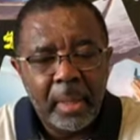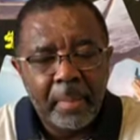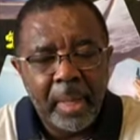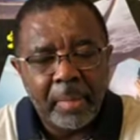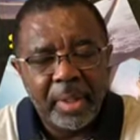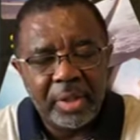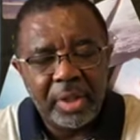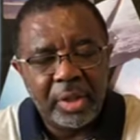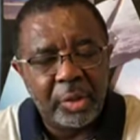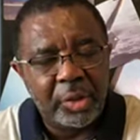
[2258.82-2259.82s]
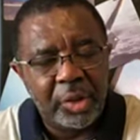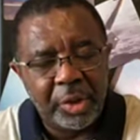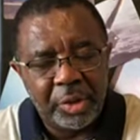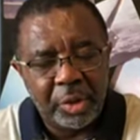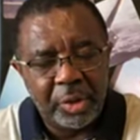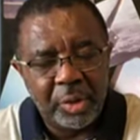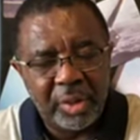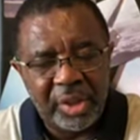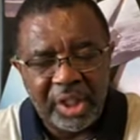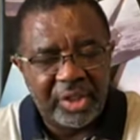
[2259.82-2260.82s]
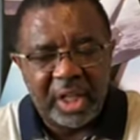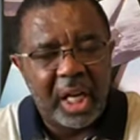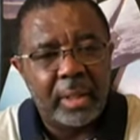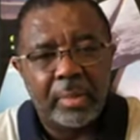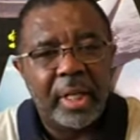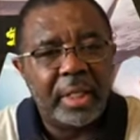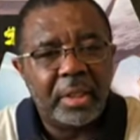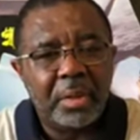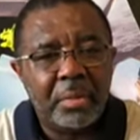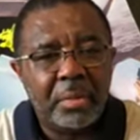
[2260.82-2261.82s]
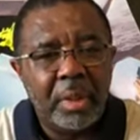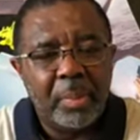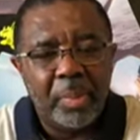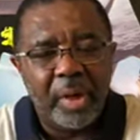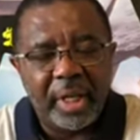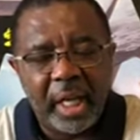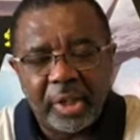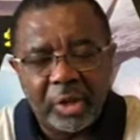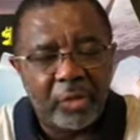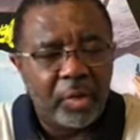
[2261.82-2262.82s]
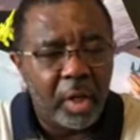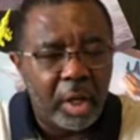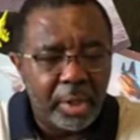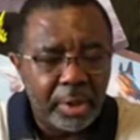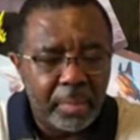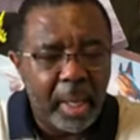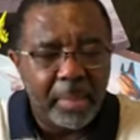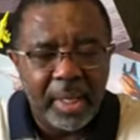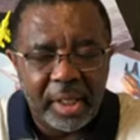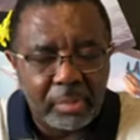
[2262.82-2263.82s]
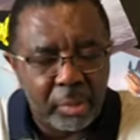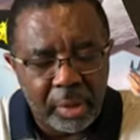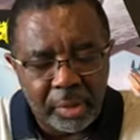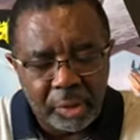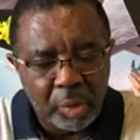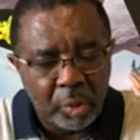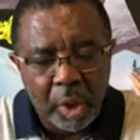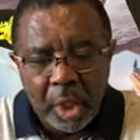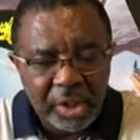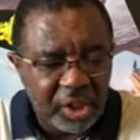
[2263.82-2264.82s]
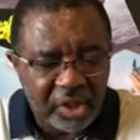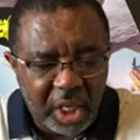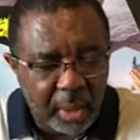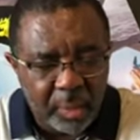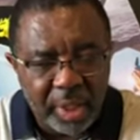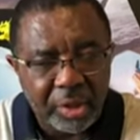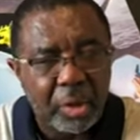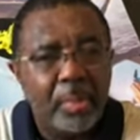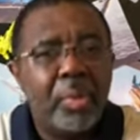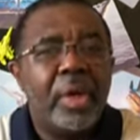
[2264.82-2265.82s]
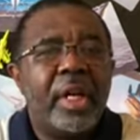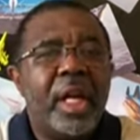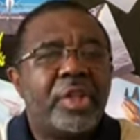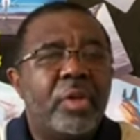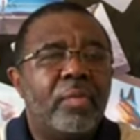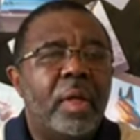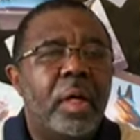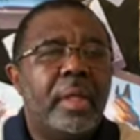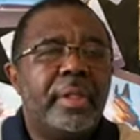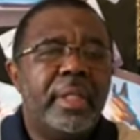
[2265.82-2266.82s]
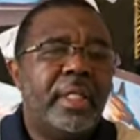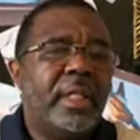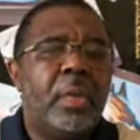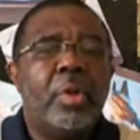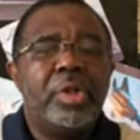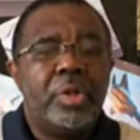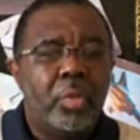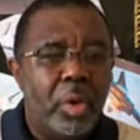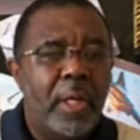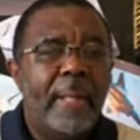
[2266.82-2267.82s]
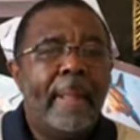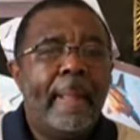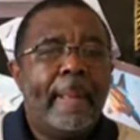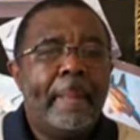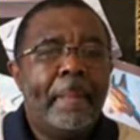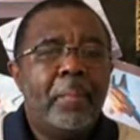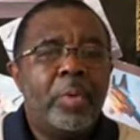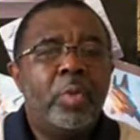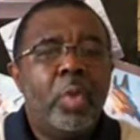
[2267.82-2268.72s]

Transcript: maybe it's your sisters who are just tolerating you and pointing out your flaws. Maybe it's brothers who just tolerating you and pointing out your flaws. That's not what you want. You